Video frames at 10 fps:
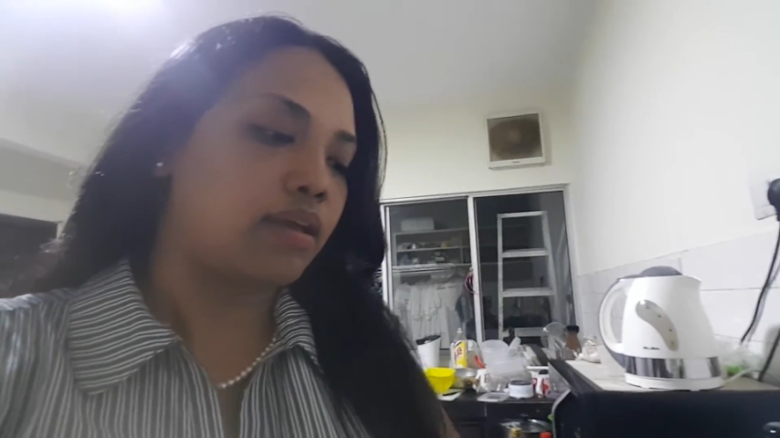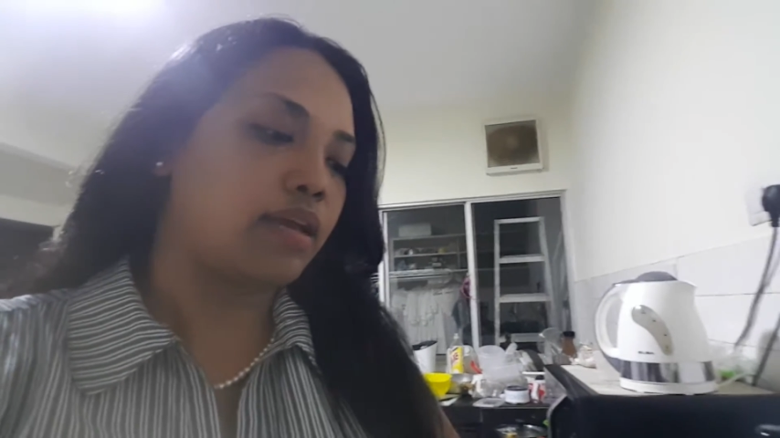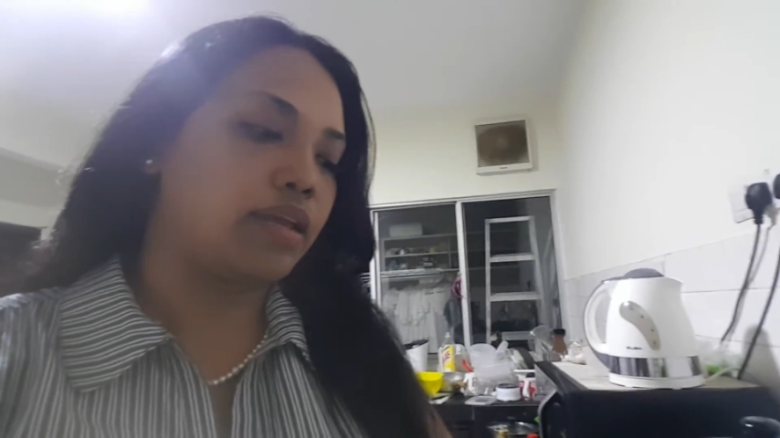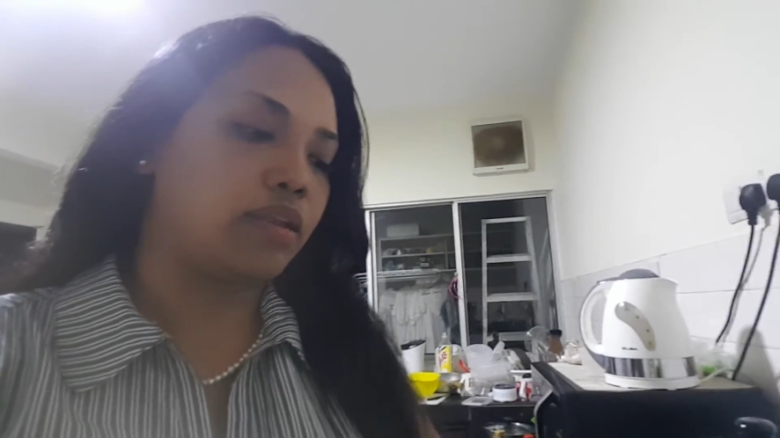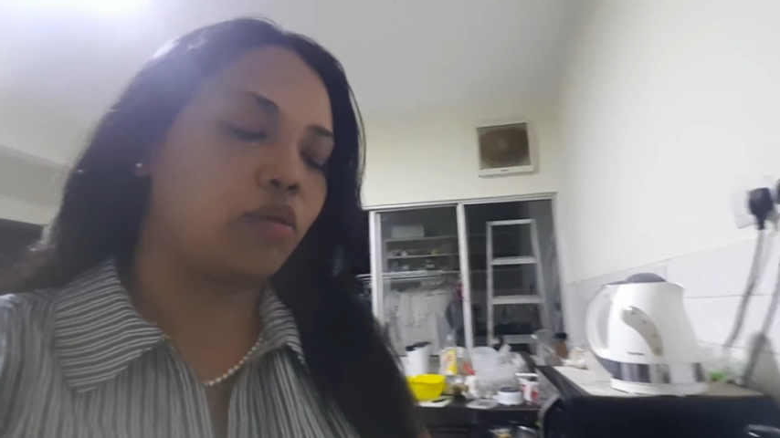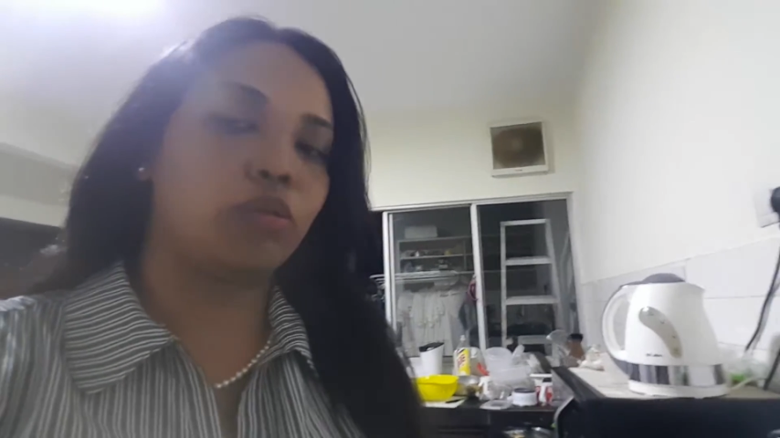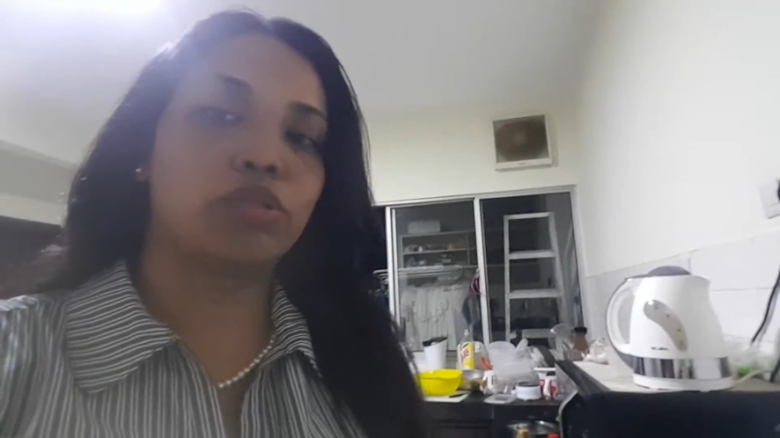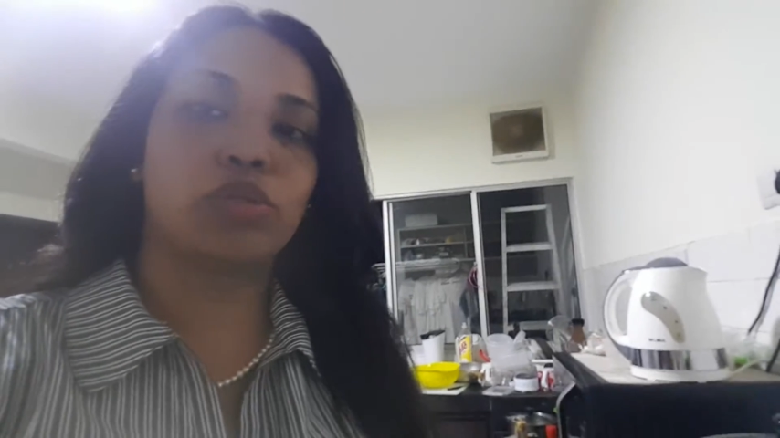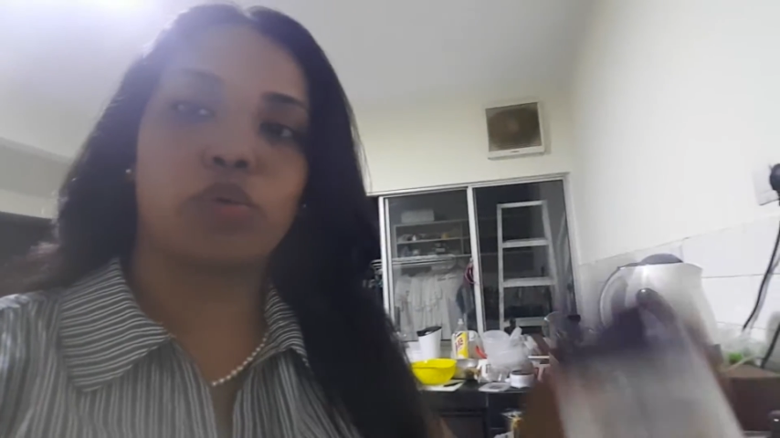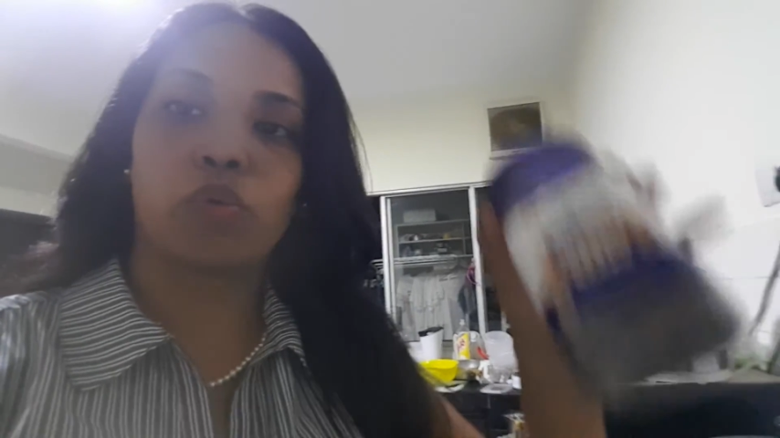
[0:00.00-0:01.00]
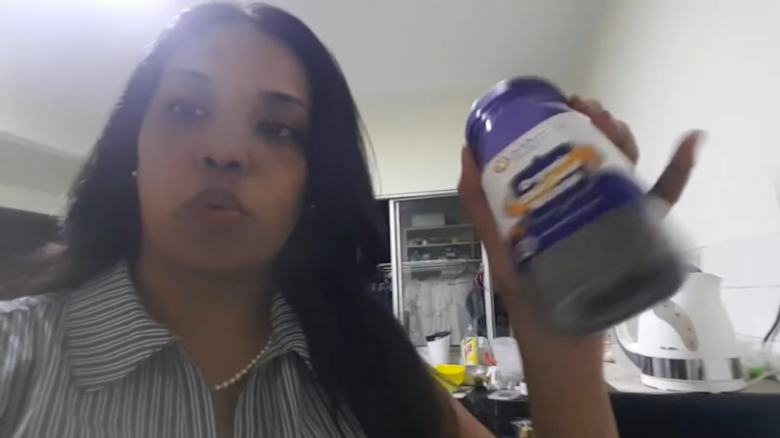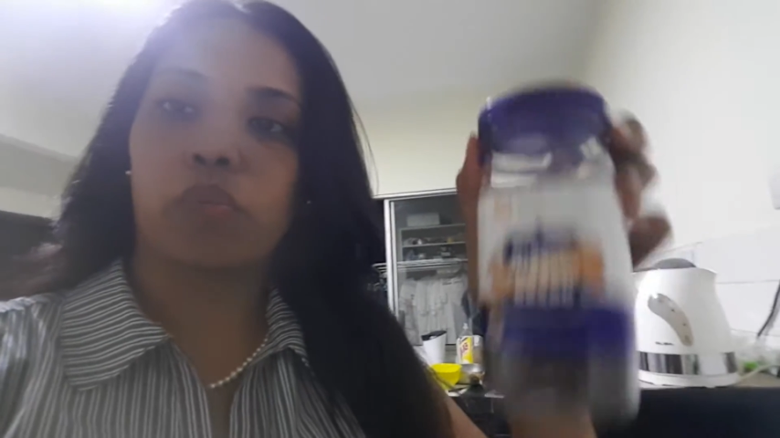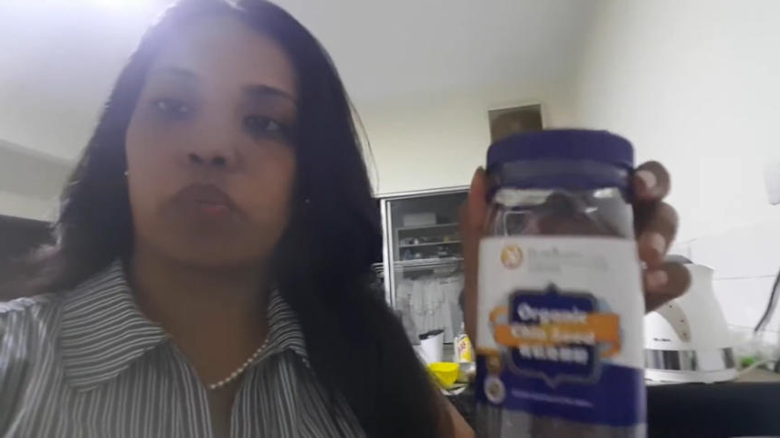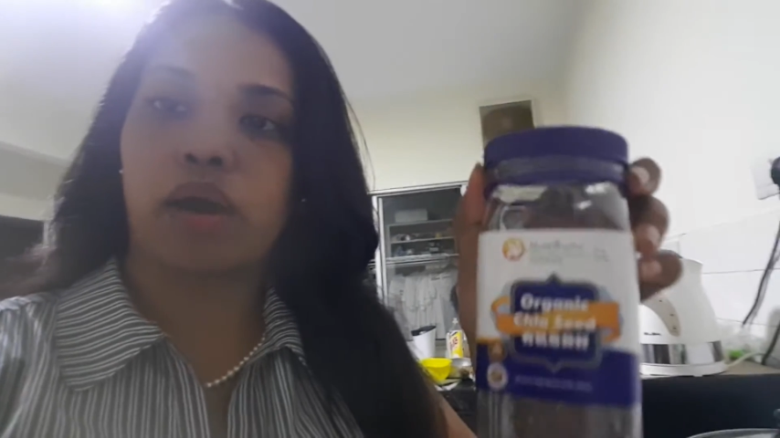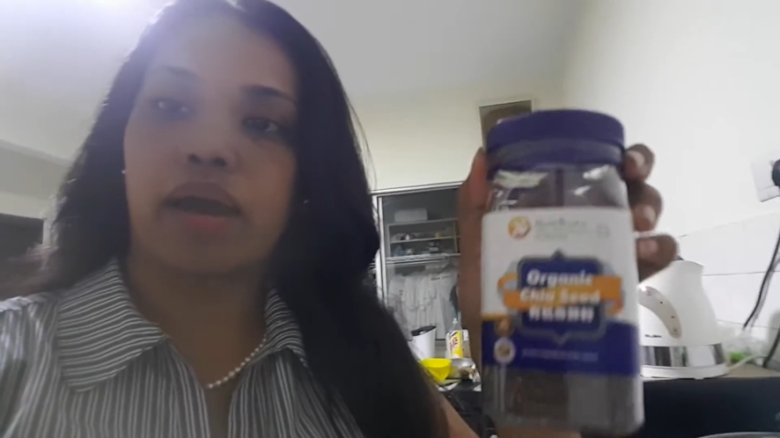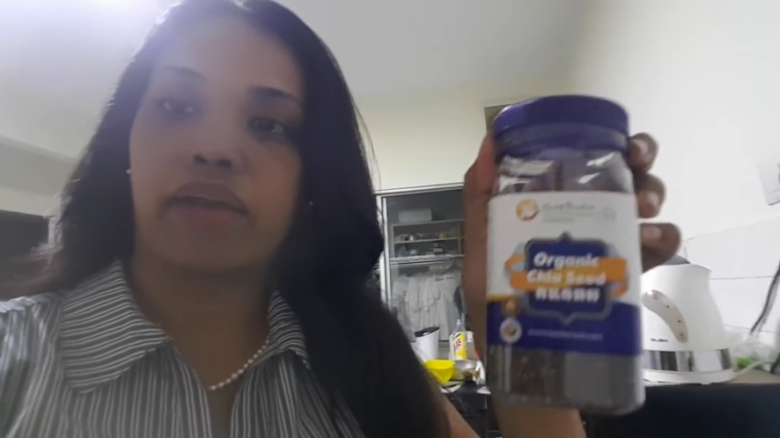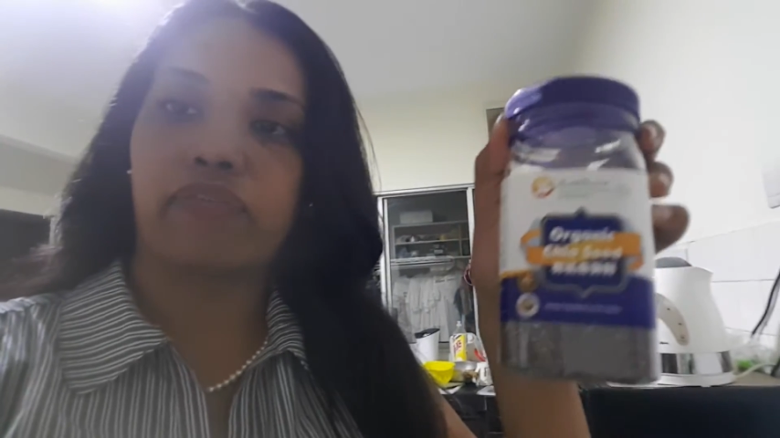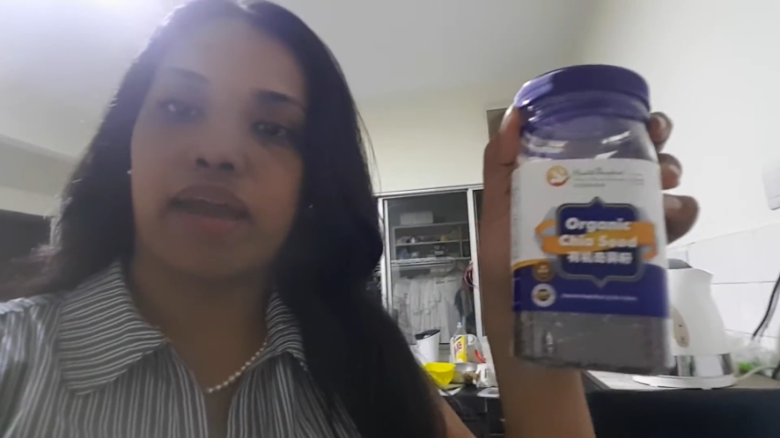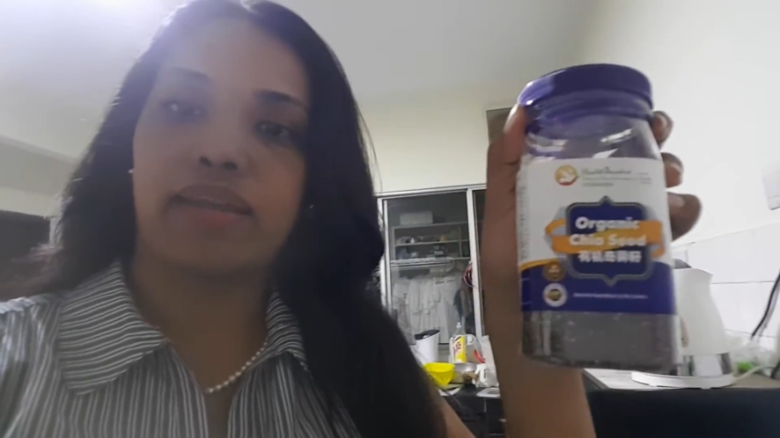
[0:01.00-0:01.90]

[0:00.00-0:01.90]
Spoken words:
And also I've